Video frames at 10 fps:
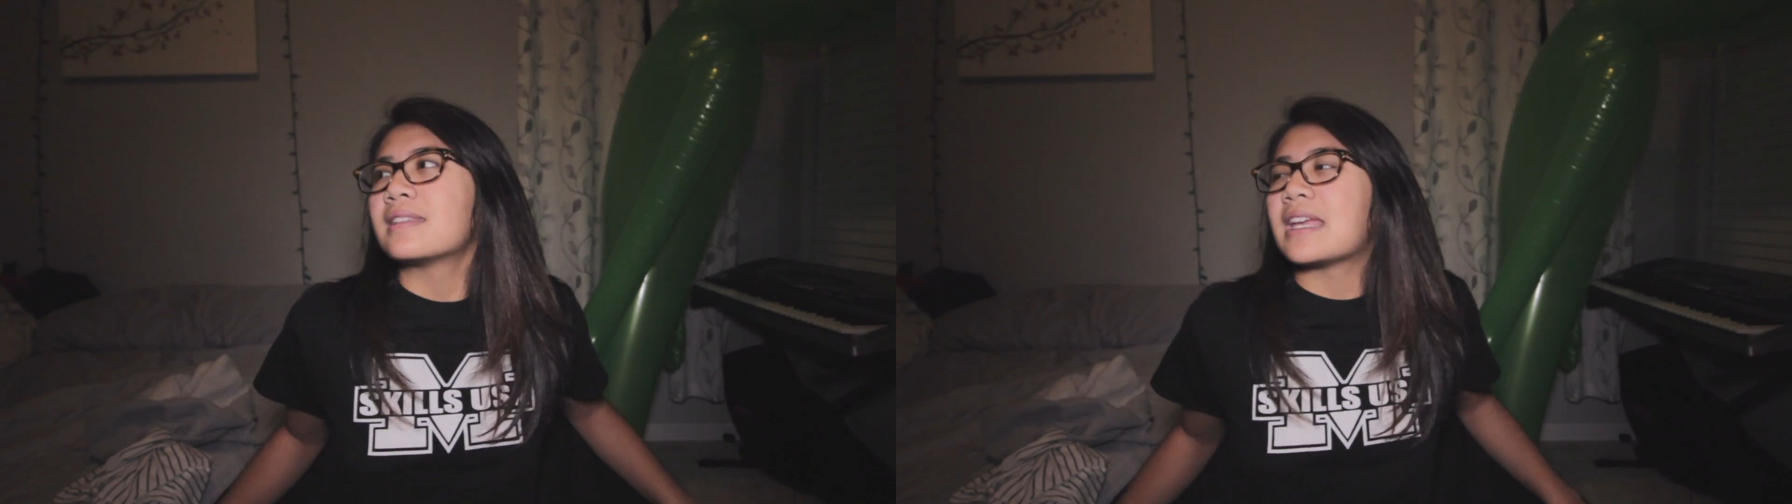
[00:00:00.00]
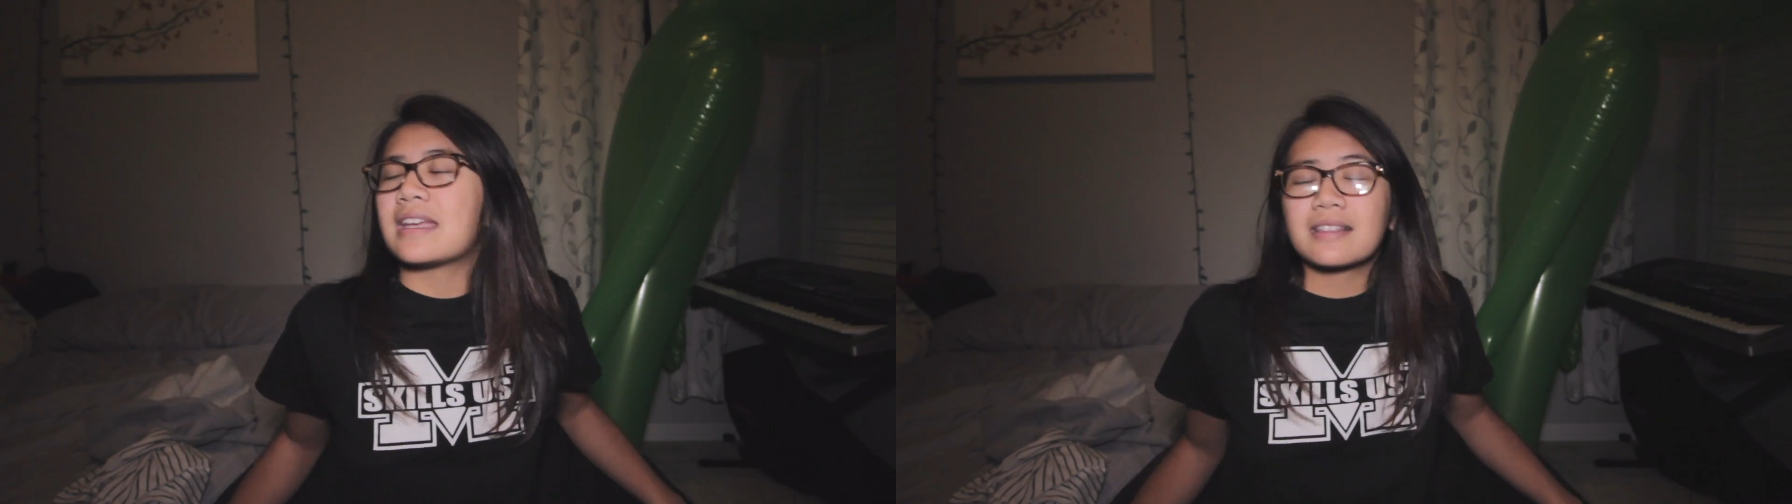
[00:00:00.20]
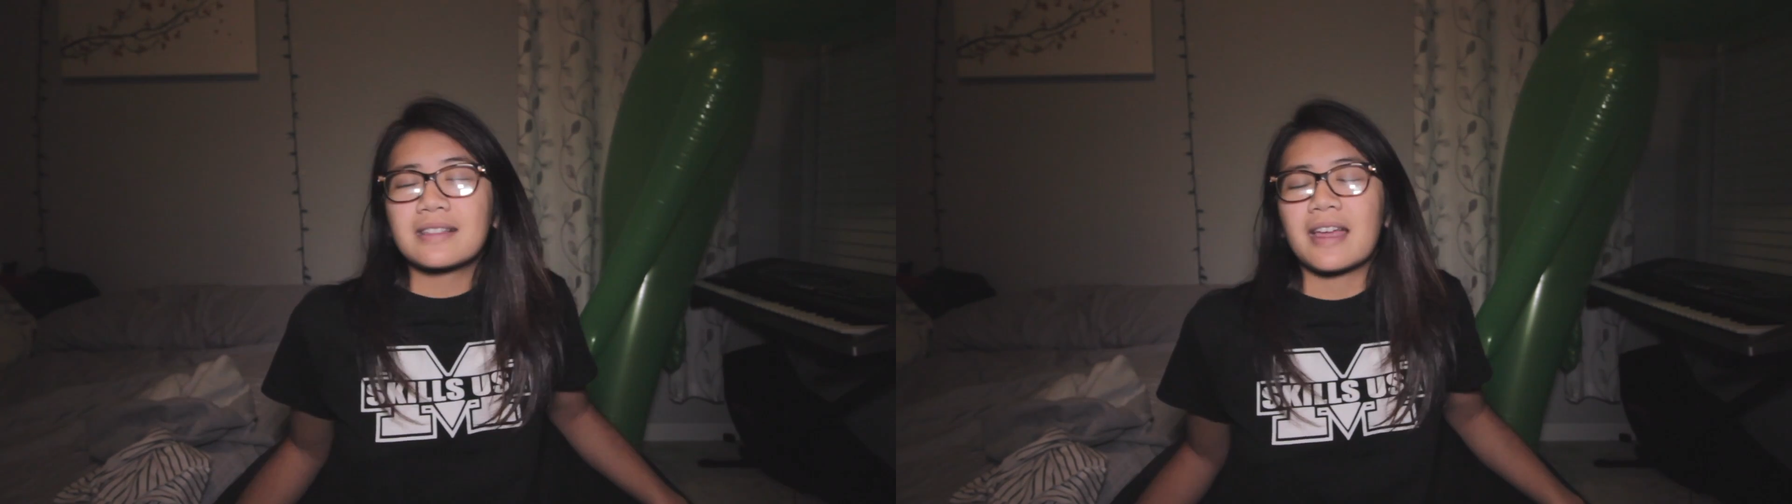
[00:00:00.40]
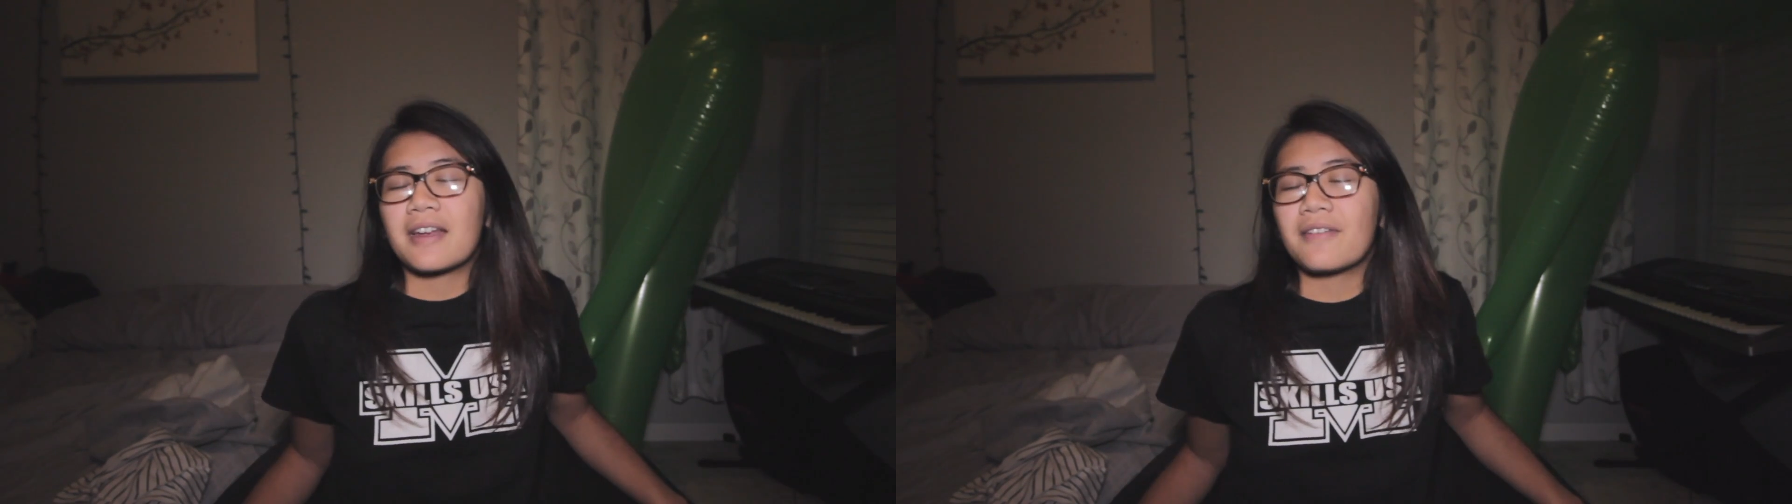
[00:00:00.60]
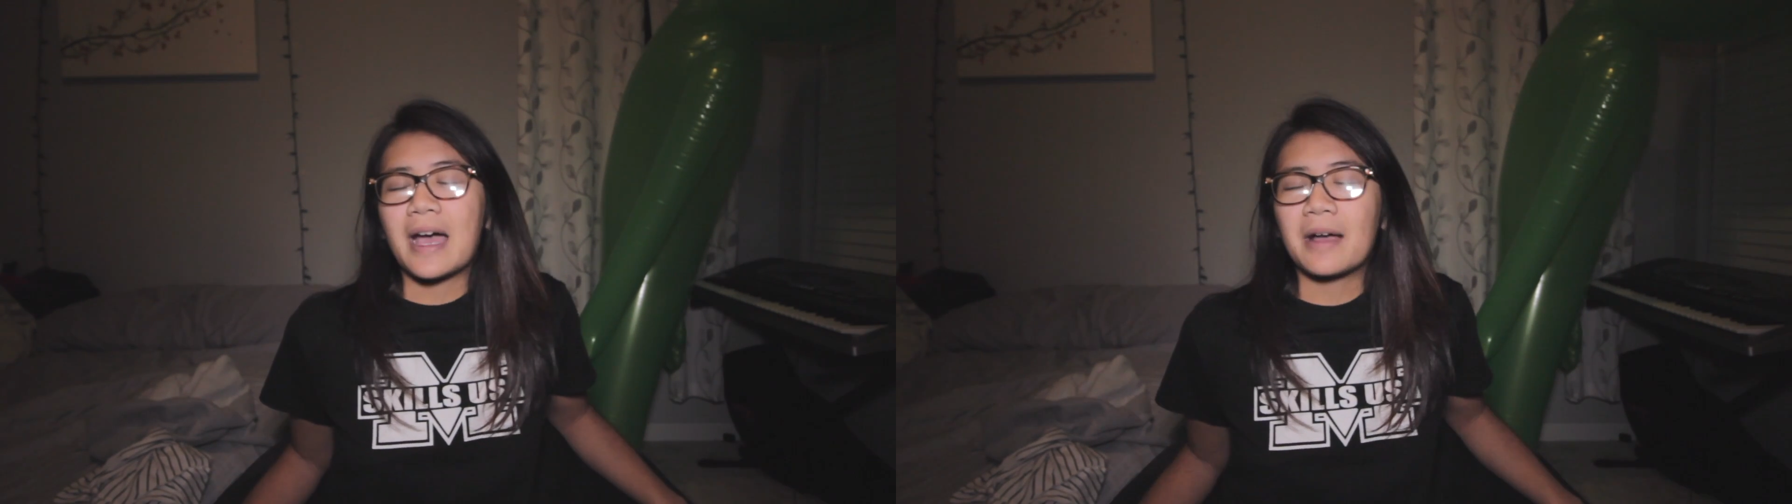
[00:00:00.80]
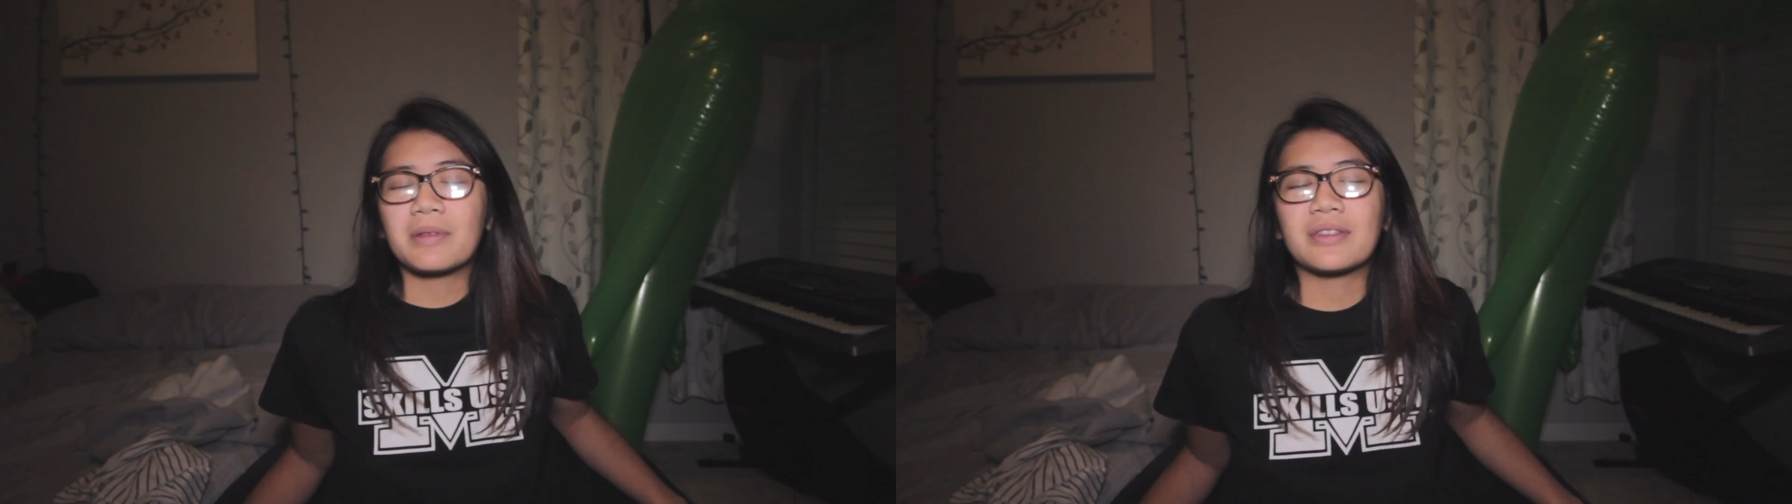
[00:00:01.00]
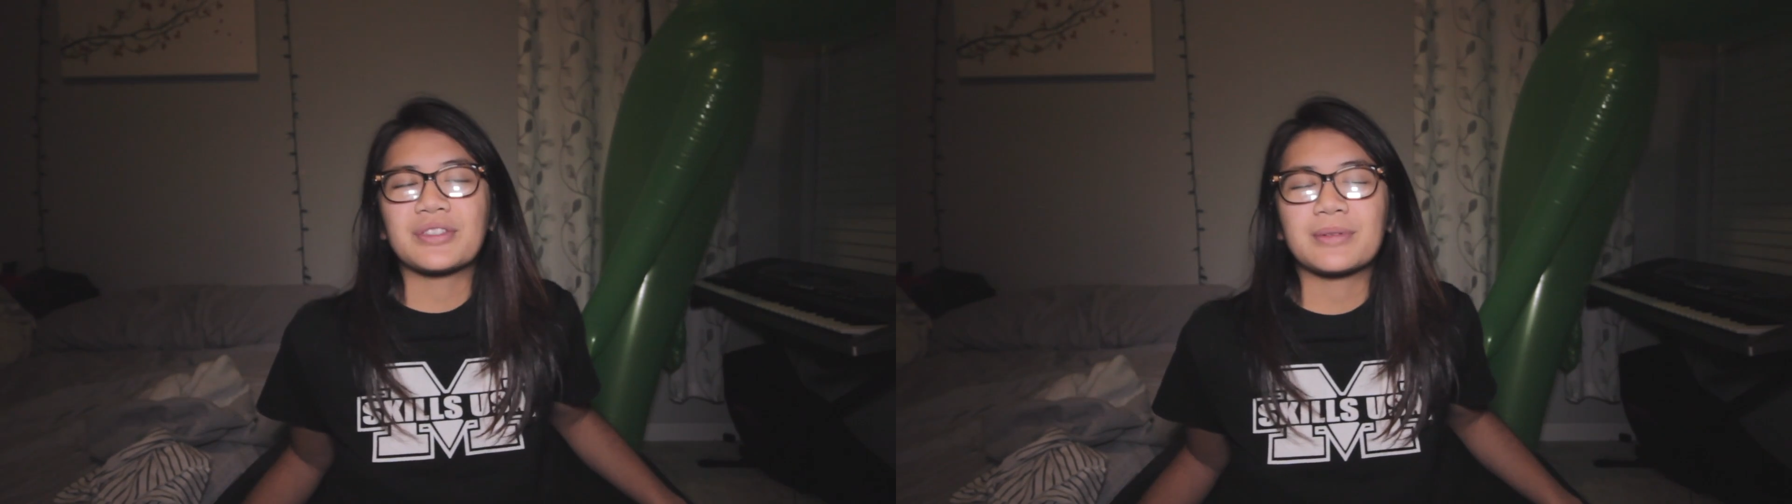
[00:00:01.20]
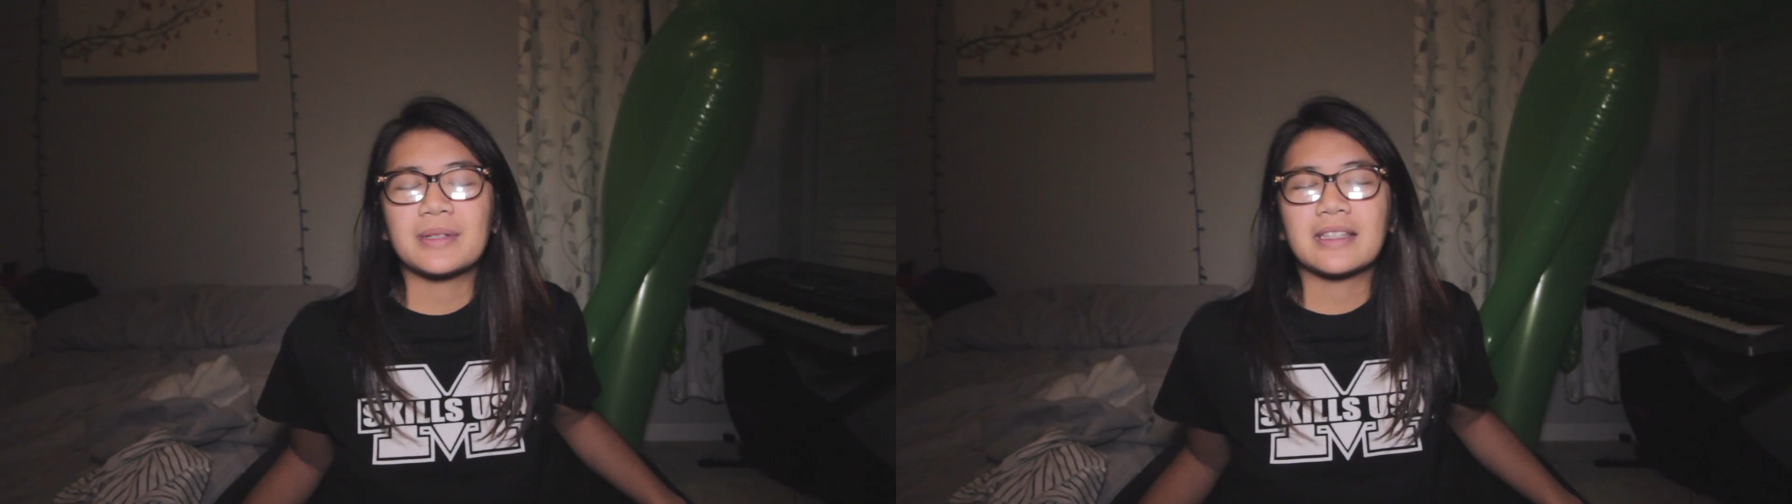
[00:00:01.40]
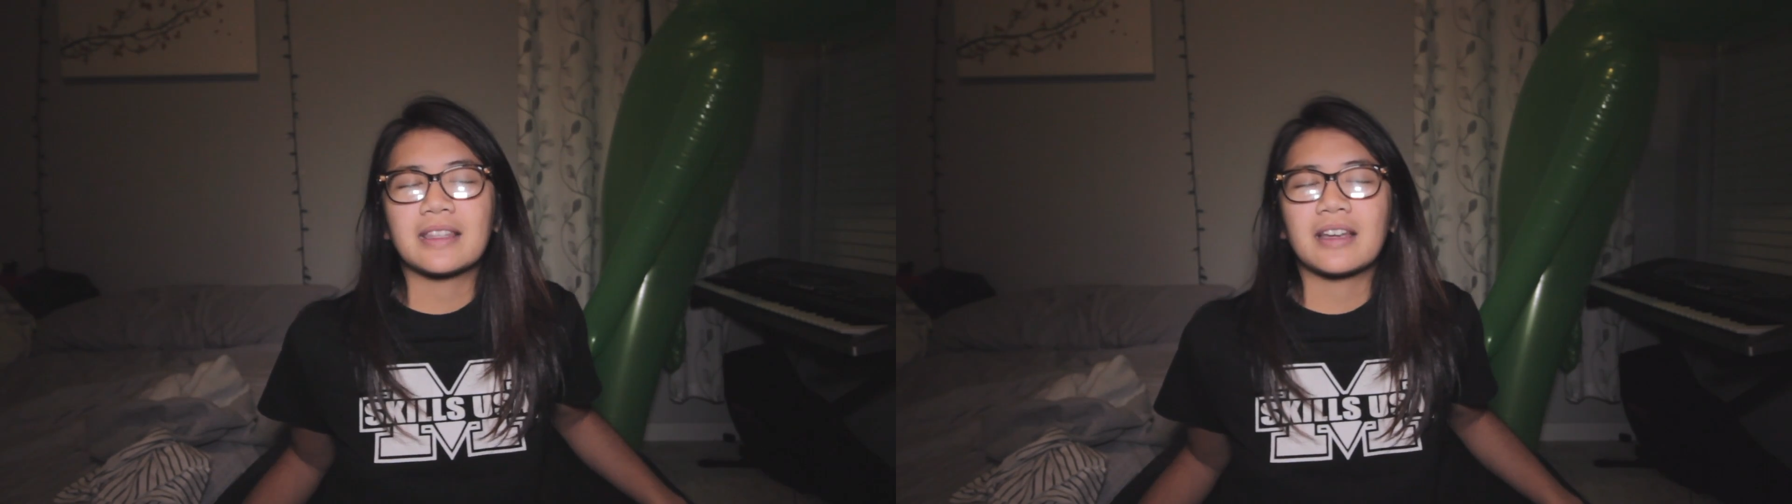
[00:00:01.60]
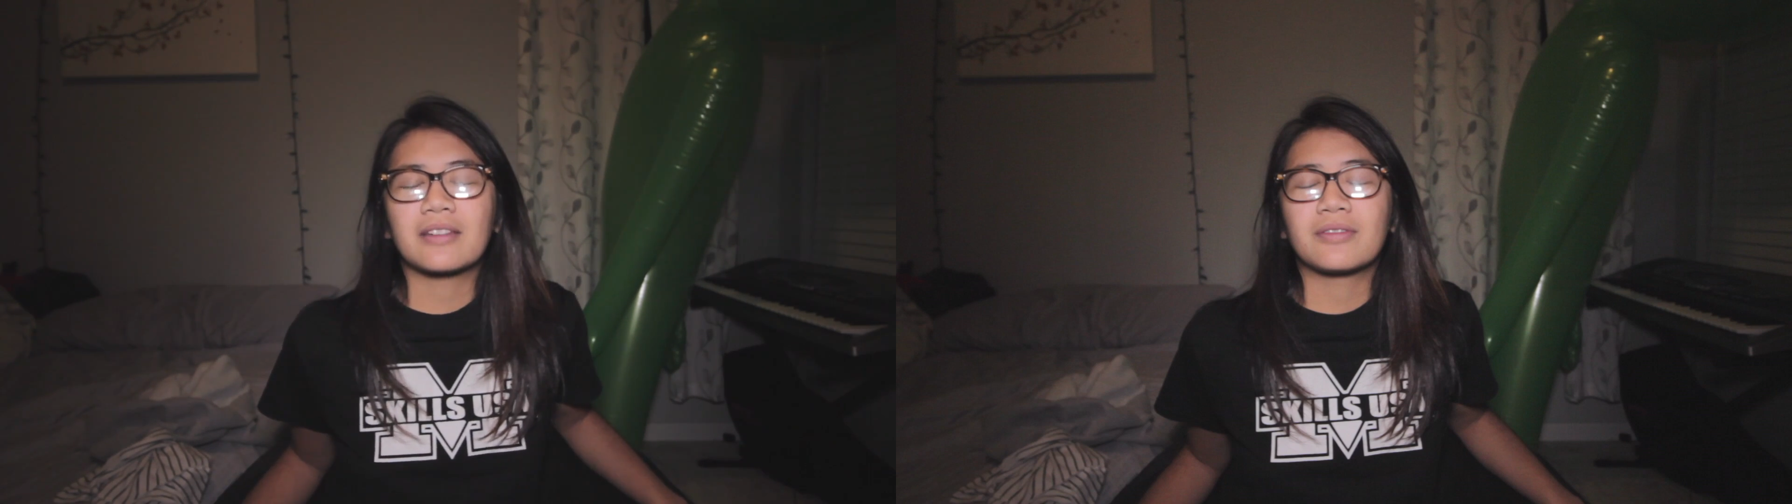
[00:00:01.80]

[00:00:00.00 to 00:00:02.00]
things that have happened this week